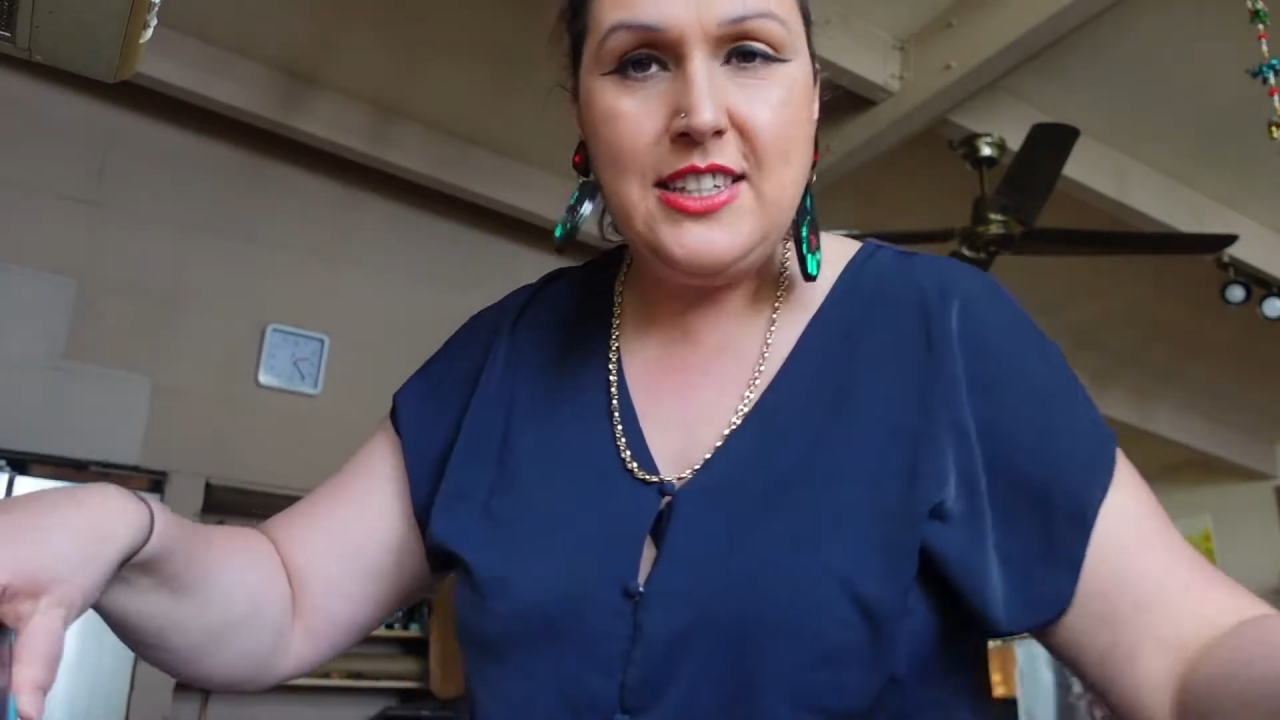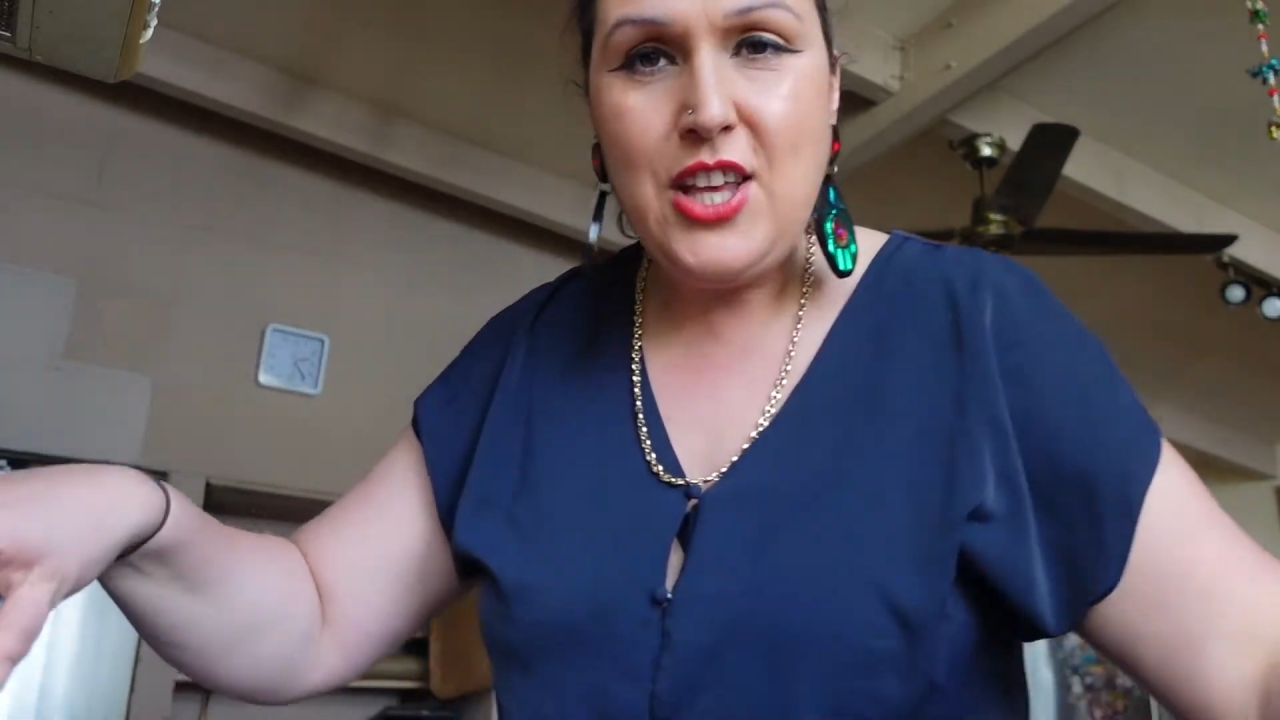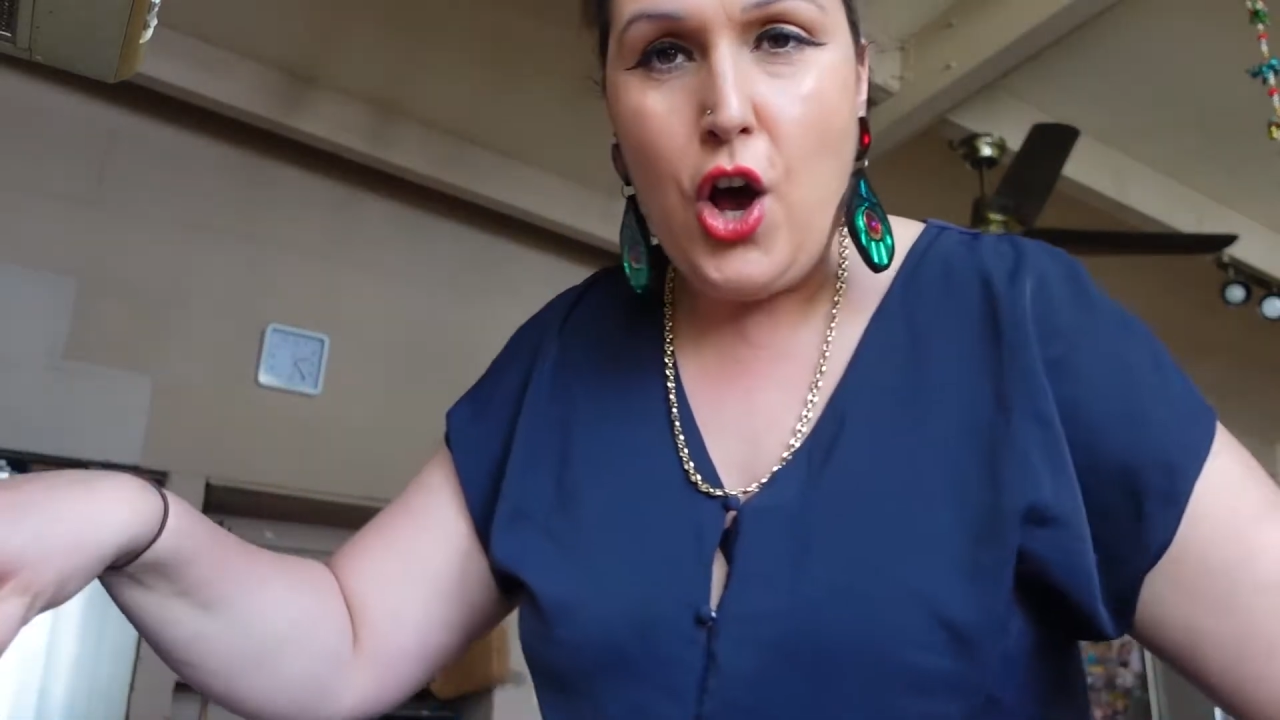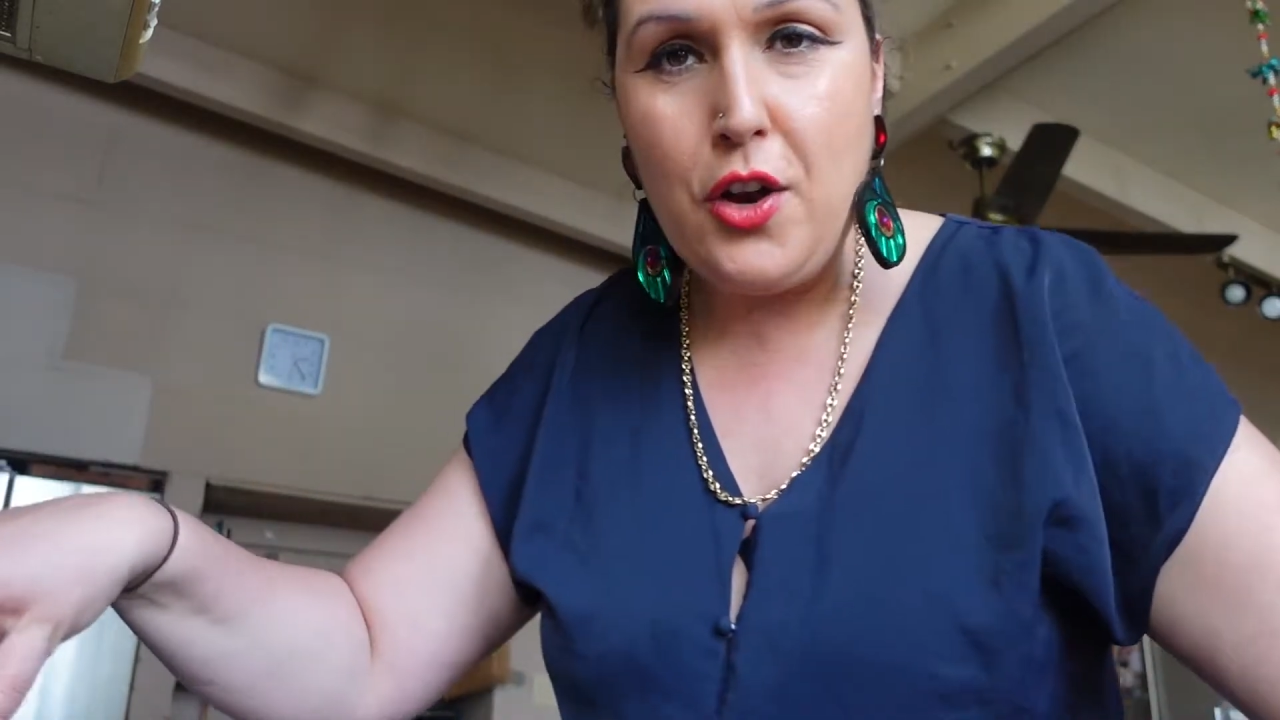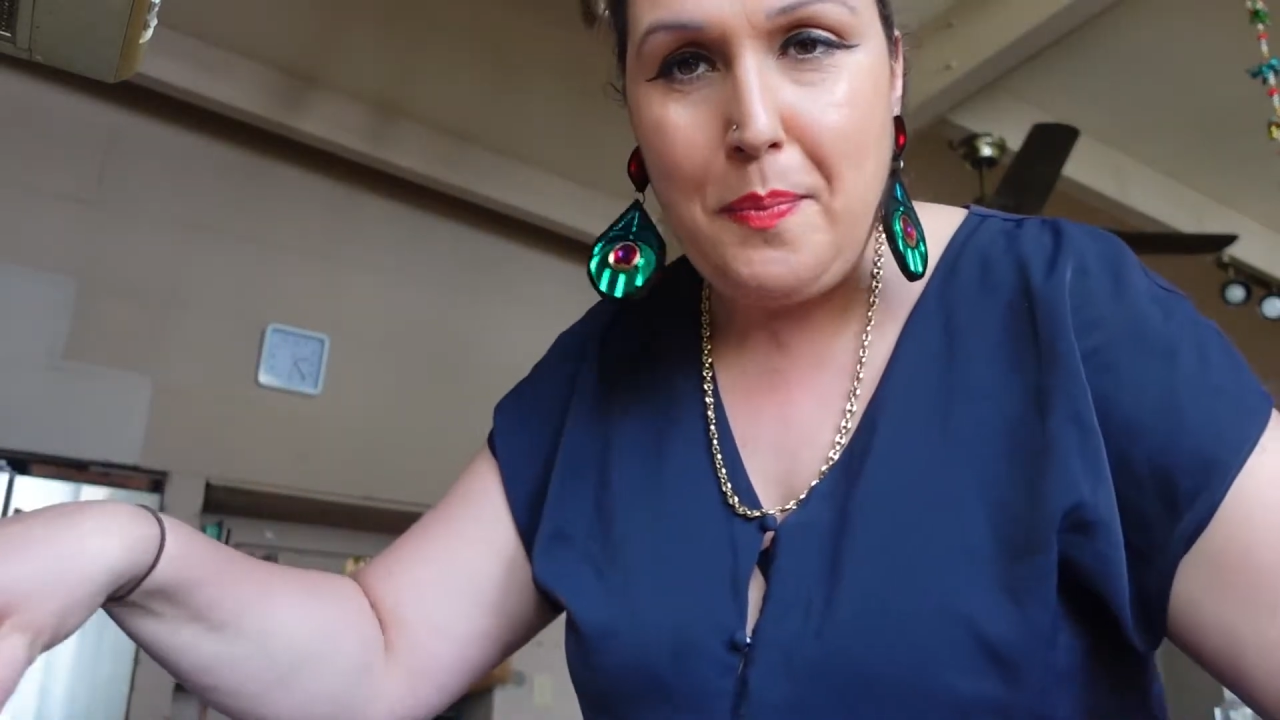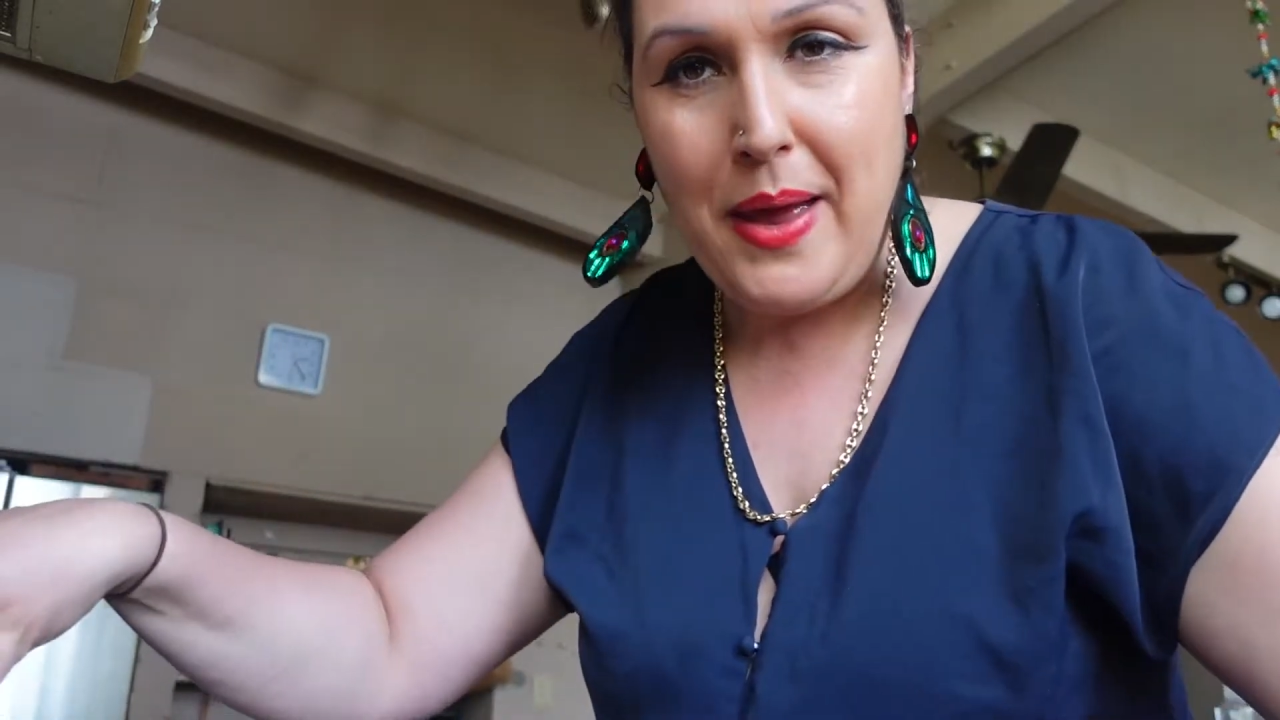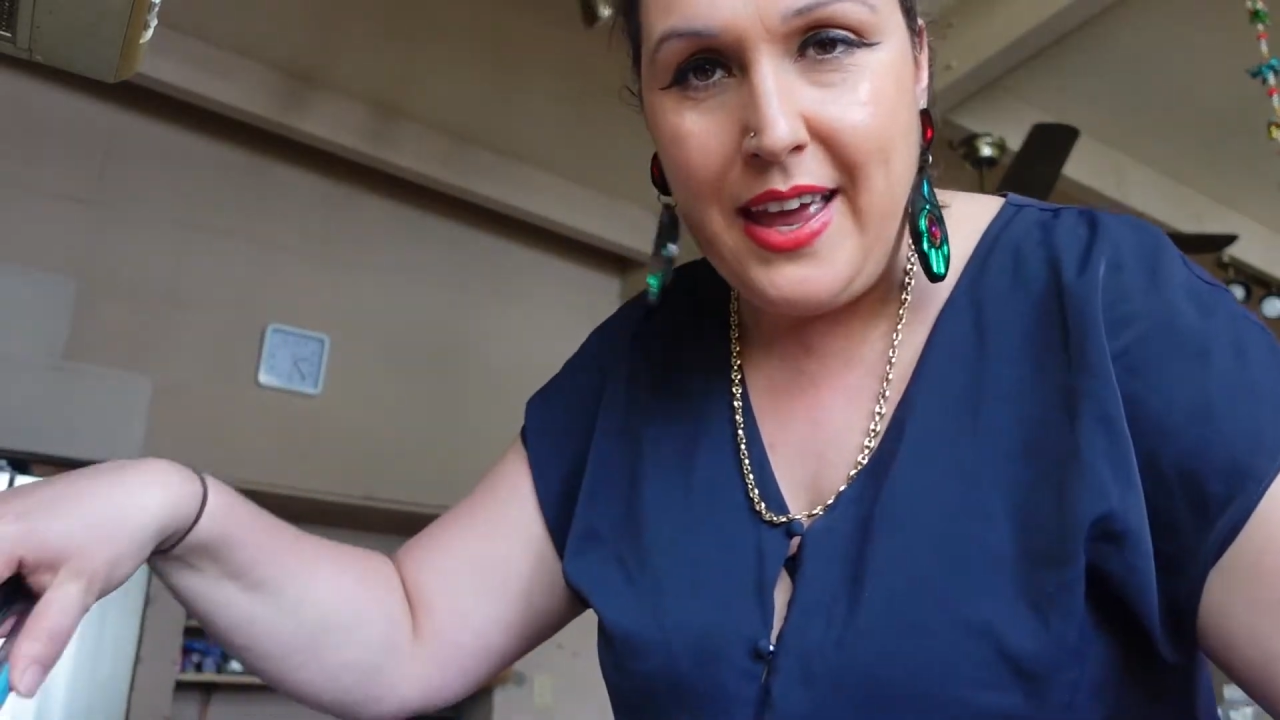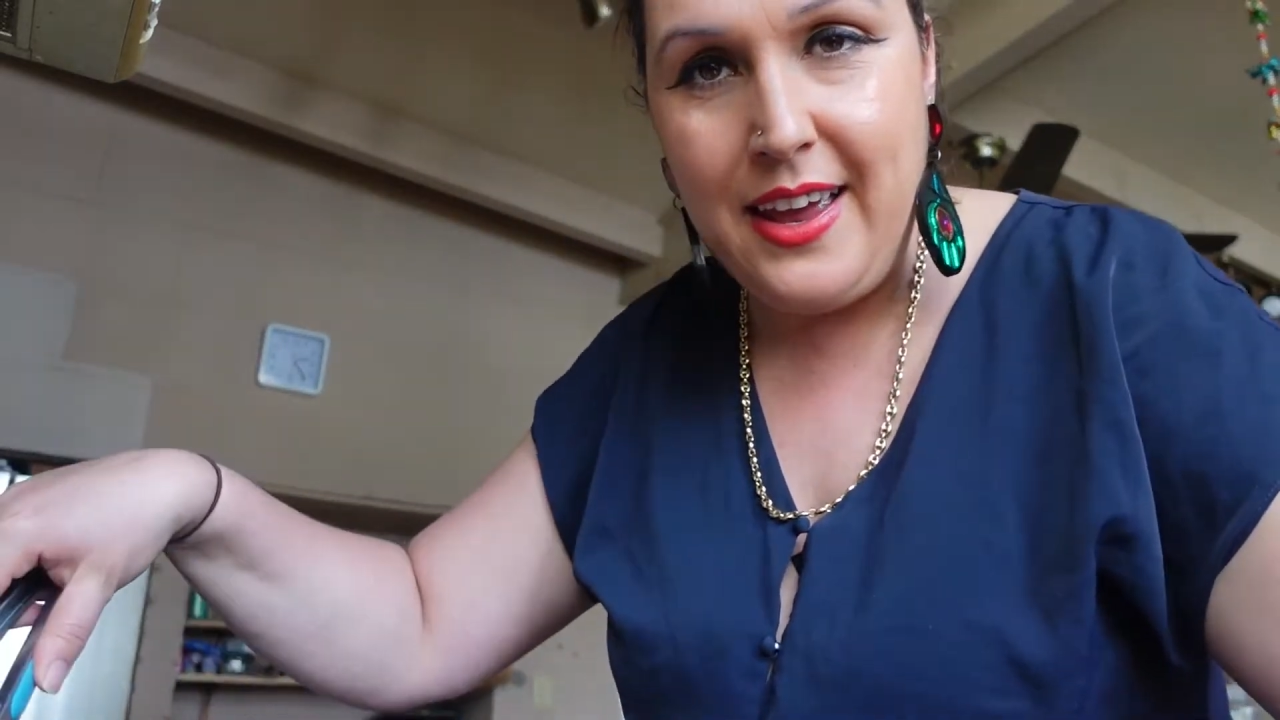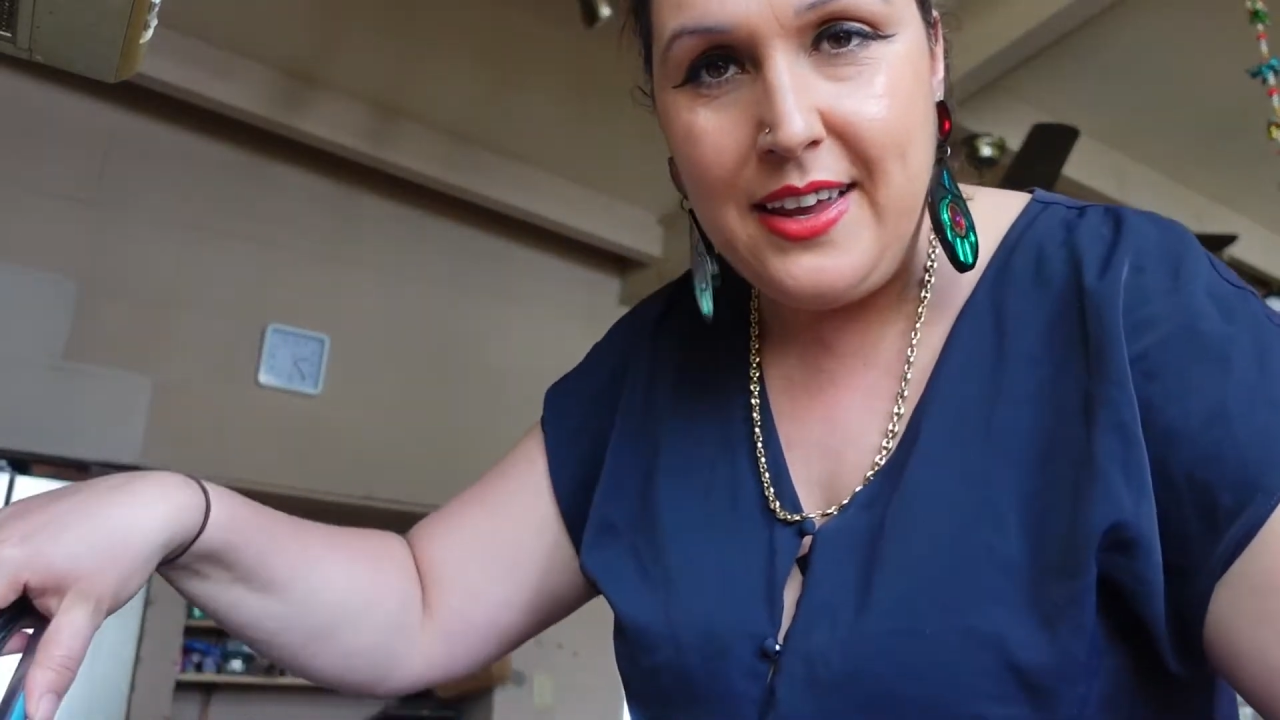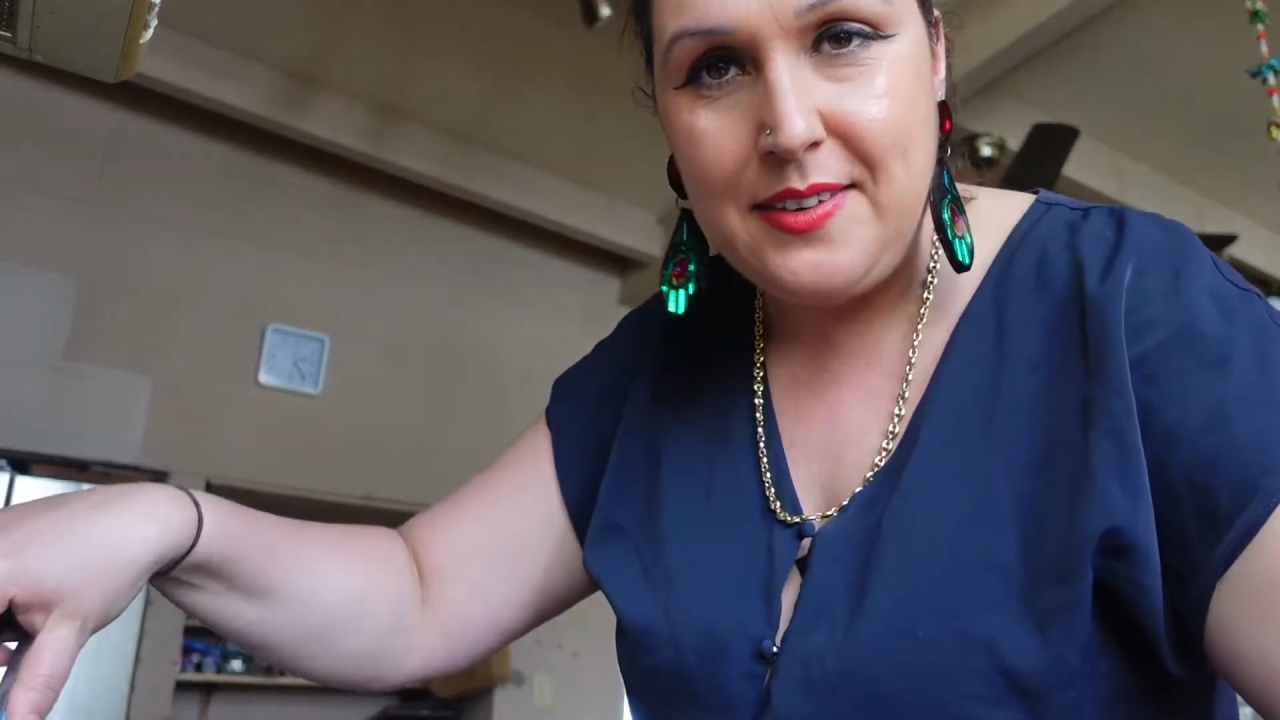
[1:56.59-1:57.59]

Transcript: hot pan.